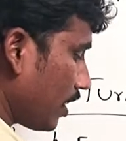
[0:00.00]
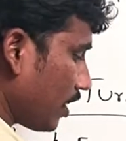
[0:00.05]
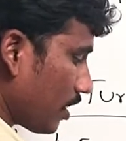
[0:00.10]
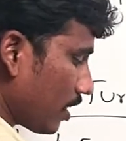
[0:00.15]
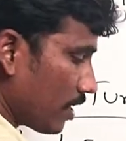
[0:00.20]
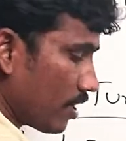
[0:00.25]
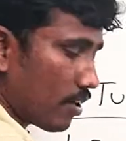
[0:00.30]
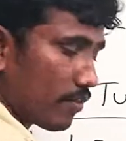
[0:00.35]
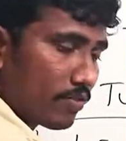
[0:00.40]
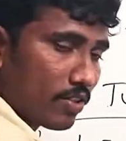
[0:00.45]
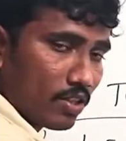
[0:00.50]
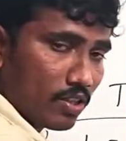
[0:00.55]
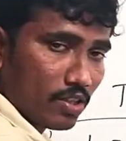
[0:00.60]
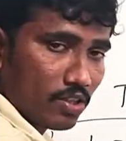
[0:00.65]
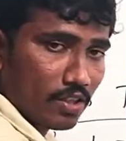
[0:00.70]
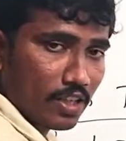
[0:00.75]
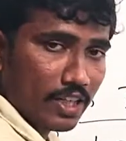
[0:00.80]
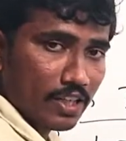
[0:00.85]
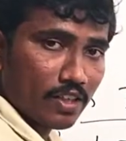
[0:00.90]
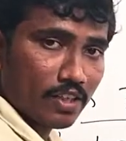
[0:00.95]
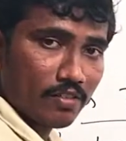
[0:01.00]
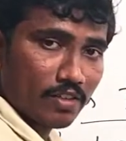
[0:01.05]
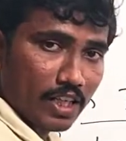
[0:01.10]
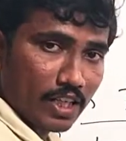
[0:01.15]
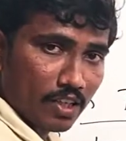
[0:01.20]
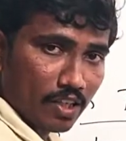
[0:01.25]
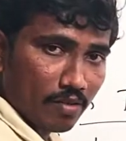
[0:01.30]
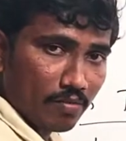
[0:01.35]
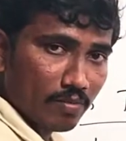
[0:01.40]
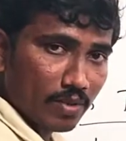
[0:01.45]
and after and we
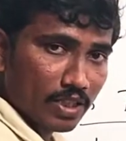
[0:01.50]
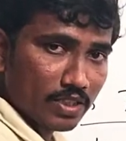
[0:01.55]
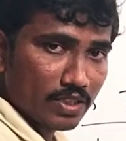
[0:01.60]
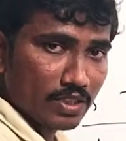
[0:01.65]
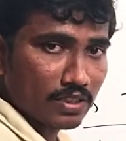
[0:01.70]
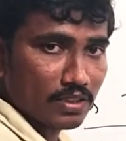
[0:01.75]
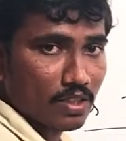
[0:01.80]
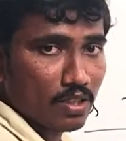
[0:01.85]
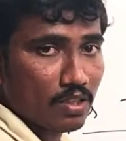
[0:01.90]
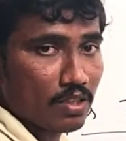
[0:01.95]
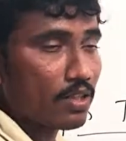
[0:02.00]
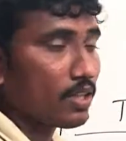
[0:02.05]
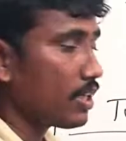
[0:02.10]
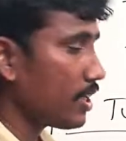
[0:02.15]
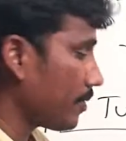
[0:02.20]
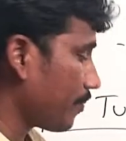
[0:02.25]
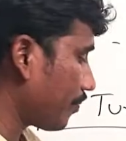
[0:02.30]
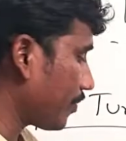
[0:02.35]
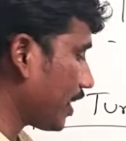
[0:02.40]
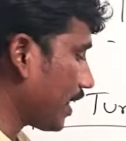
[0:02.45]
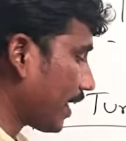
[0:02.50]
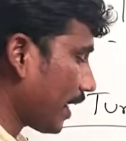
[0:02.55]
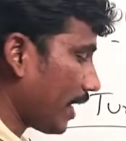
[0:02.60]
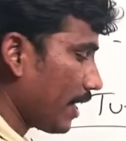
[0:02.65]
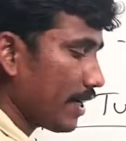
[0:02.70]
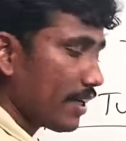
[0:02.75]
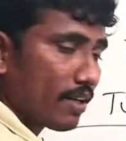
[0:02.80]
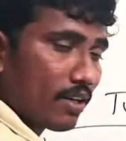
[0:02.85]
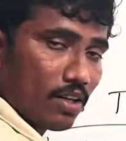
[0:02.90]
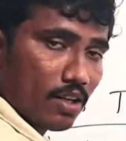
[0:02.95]
are compressing the that
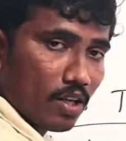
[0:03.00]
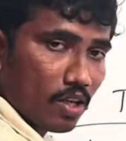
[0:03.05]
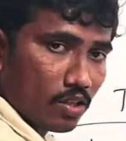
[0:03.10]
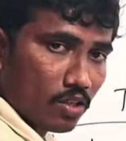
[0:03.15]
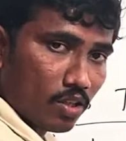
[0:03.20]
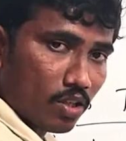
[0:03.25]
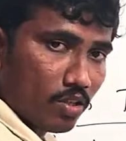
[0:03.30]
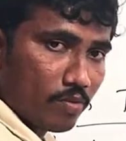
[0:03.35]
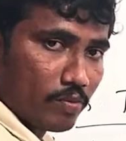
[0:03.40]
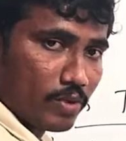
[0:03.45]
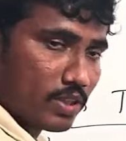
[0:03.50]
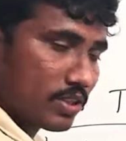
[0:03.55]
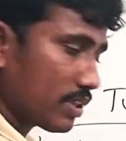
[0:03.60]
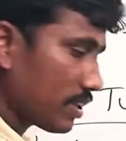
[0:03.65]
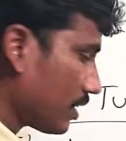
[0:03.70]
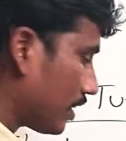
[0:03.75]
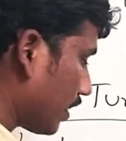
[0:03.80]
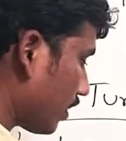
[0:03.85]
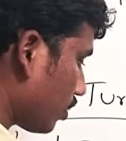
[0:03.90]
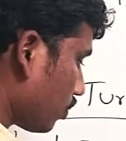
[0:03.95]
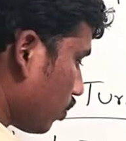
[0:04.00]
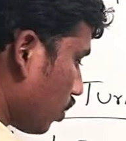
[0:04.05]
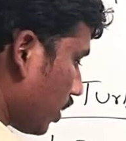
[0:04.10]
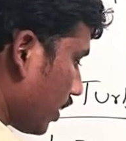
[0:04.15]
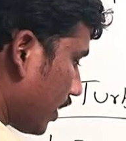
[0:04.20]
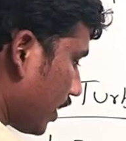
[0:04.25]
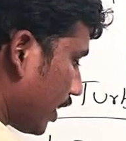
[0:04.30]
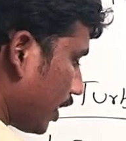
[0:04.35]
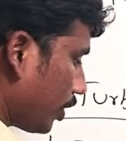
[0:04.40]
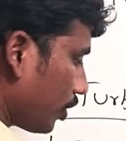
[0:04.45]
air on the compressor, that is
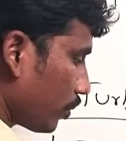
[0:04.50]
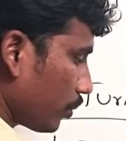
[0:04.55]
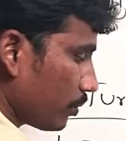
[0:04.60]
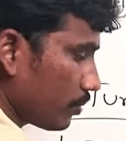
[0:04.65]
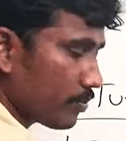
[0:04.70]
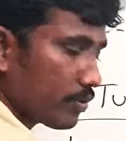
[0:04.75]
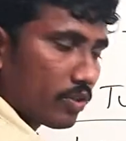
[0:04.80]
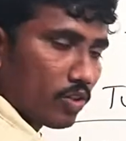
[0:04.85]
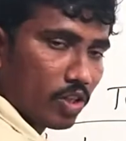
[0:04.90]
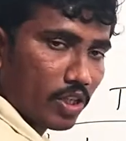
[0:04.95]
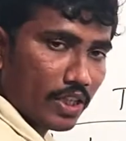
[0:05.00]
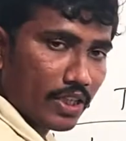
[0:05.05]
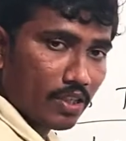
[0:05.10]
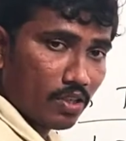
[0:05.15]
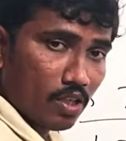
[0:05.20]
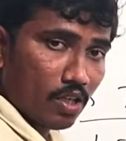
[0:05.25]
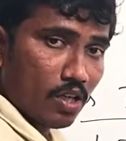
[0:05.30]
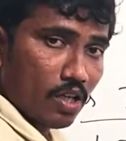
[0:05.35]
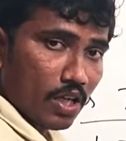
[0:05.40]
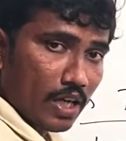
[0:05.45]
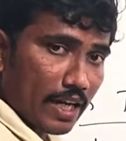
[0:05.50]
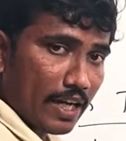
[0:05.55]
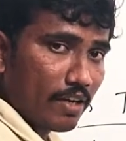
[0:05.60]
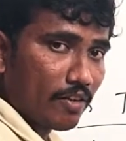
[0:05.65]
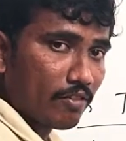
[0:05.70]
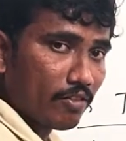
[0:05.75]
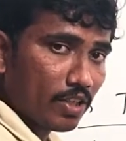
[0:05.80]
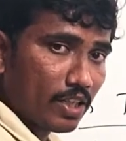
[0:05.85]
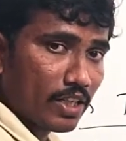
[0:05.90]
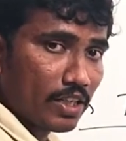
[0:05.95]
what T two, okay,
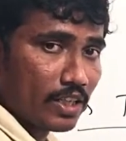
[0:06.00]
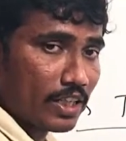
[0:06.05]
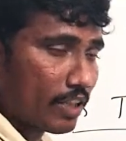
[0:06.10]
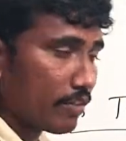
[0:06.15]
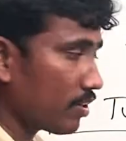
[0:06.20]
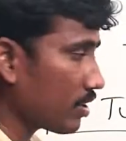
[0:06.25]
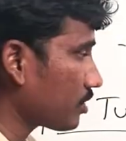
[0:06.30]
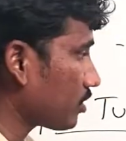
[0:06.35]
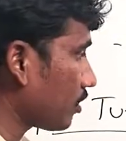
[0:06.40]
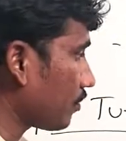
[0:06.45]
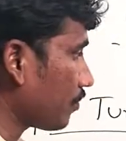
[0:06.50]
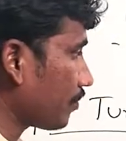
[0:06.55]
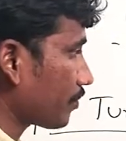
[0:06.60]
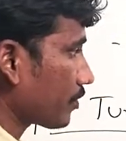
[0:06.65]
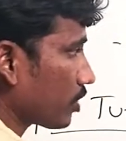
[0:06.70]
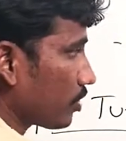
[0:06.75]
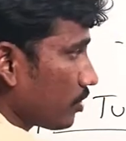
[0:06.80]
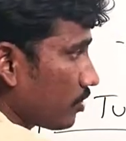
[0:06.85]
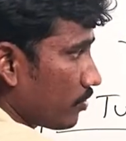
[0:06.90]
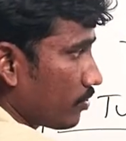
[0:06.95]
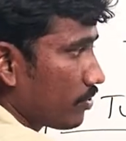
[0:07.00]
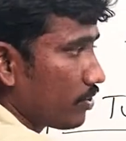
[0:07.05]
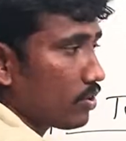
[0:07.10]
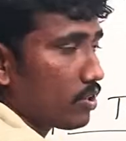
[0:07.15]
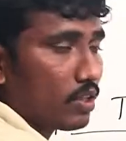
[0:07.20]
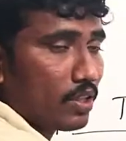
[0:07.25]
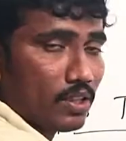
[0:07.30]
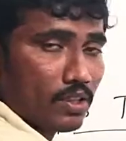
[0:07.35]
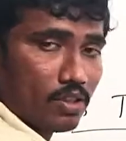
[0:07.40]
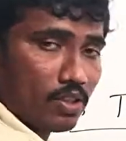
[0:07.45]
and we are giving some uh,
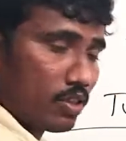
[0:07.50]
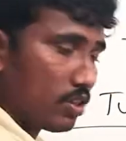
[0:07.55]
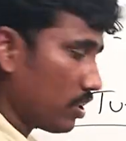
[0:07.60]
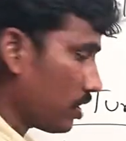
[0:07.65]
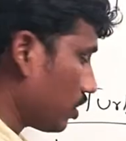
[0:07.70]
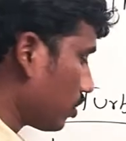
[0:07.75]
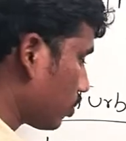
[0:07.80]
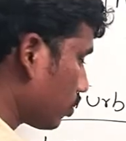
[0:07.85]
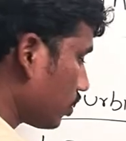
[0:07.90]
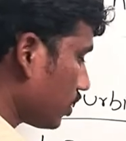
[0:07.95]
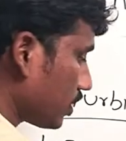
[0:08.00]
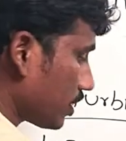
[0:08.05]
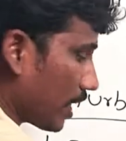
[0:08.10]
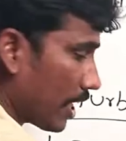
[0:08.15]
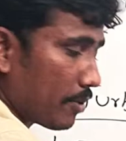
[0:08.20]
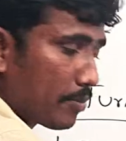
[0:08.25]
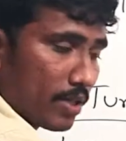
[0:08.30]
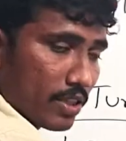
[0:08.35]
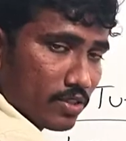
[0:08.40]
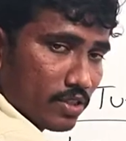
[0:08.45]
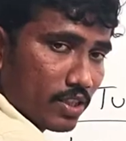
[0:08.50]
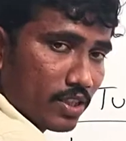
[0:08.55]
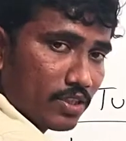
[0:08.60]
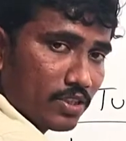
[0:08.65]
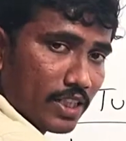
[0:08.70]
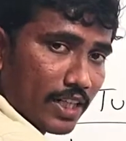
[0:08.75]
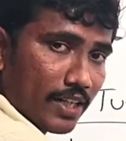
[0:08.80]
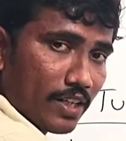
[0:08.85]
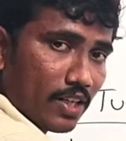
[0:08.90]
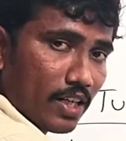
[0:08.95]
fuel uh, to this high
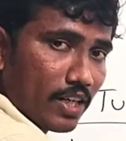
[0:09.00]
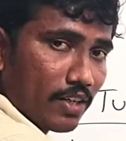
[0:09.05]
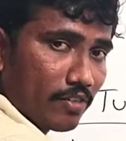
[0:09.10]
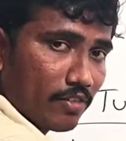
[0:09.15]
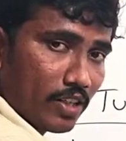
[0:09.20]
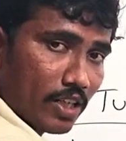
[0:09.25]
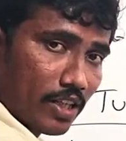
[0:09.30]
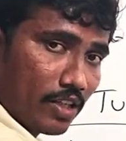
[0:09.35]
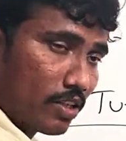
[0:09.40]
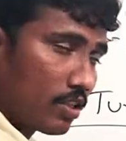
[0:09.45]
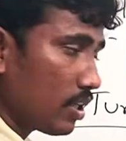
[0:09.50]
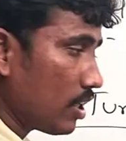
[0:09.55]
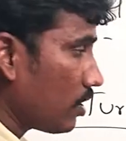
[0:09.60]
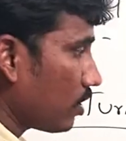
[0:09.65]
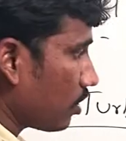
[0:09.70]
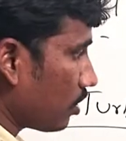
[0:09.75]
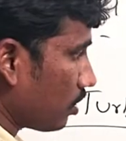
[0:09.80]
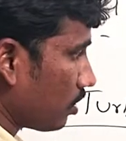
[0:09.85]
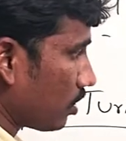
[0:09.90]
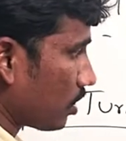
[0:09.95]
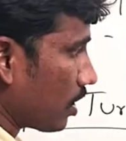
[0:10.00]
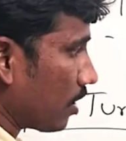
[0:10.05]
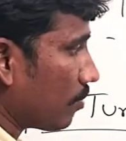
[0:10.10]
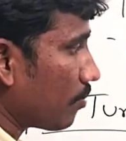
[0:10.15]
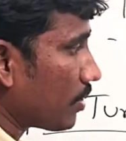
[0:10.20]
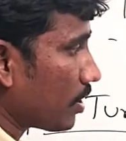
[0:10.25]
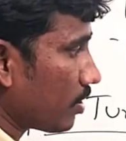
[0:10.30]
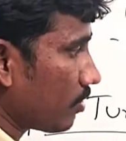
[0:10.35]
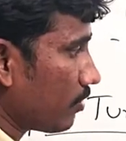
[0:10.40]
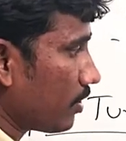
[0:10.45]
pressurized air, and we are
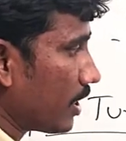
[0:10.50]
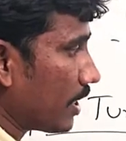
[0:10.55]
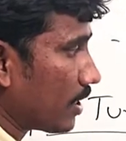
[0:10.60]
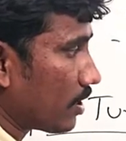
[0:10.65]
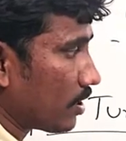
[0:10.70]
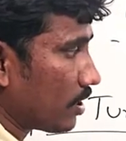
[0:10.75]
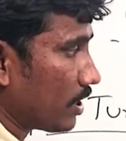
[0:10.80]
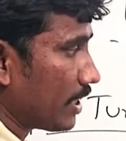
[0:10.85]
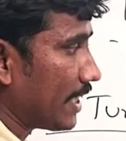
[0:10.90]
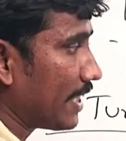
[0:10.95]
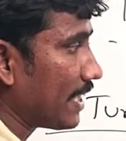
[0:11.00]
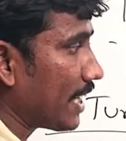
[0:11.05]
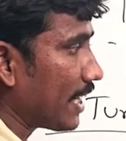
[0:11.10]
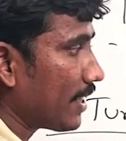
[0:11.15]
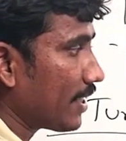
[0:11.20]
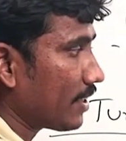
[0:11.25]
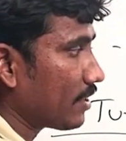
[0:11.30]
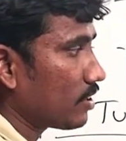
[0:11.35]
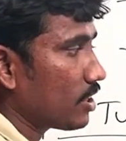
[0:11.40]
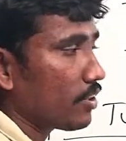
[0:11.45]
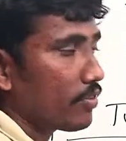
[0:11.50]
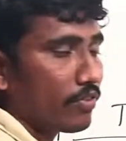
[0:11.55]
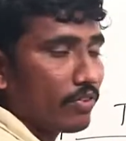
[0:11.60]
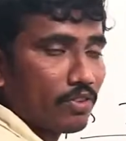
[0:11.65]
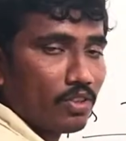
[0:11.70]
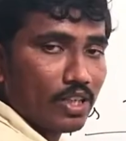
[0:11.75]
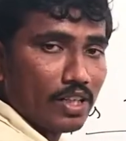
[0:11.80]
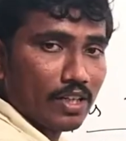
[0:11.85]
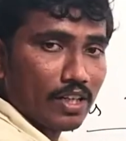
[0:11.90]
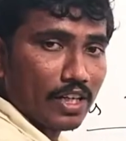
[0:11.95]
uh, we are igniting that
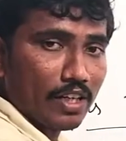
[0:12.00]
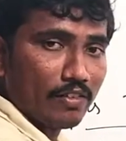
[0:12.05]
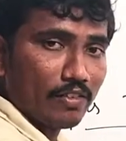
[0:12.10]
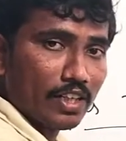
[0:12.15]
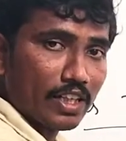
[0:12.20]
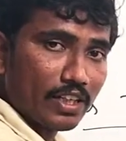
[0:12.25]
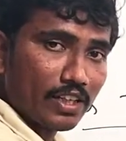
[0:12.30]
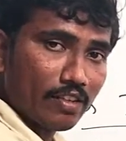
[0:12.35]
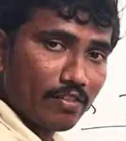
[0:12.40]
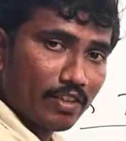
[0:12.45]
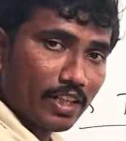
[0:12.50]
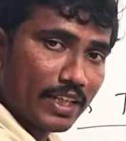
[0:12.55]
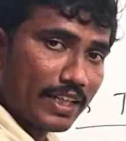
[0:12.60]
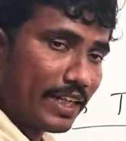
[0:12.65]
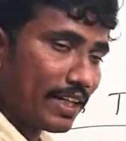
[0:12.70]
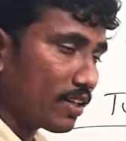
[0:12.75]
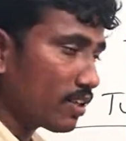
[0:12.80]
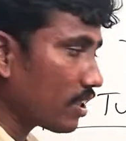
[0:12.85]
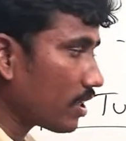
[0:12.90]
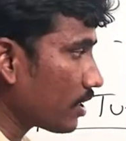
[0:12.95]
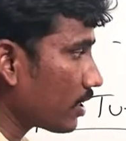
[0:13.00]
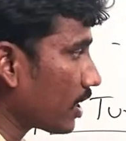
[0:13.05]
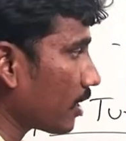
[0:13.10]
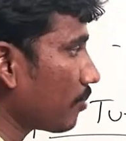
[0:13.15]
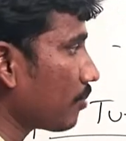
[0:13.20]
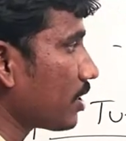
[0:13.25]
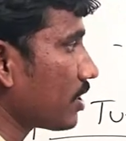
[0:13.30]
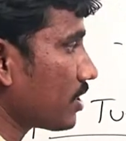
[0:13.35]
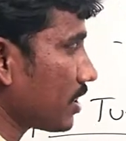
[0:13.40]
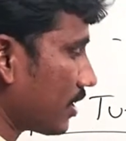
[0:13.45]
fuel, and we are we will get the
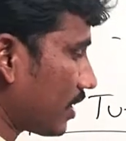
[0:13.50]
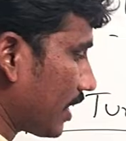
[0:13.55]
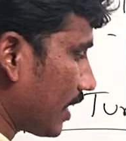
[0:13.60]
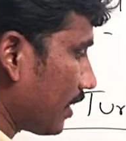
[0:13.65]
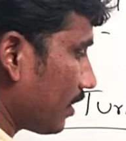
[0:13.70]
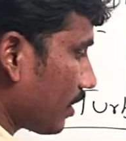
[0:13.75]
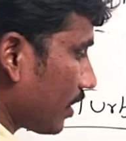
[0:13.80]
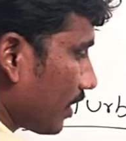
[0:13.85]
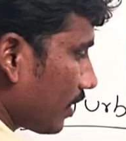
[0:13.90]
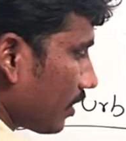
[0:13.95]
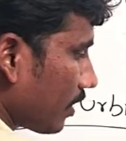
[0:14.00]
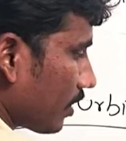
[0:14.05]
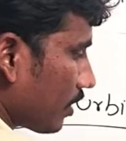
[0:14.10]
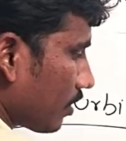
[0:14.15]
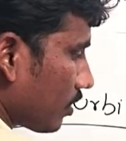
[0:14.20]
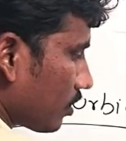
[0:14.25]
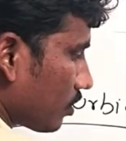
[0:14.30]
temperature T three here.